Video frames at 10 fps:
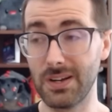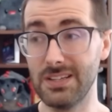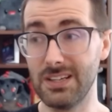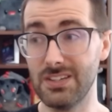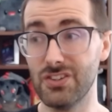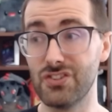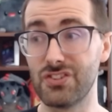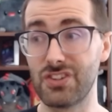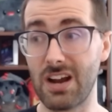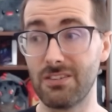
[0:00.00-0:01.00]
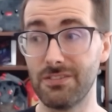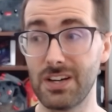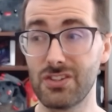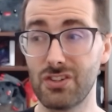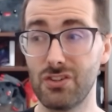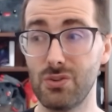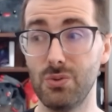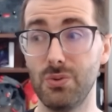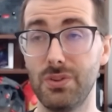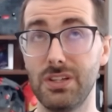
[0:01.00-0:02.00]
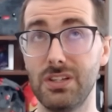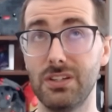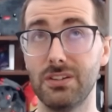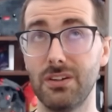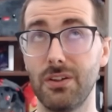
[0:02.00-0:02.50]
it is sacrificed to the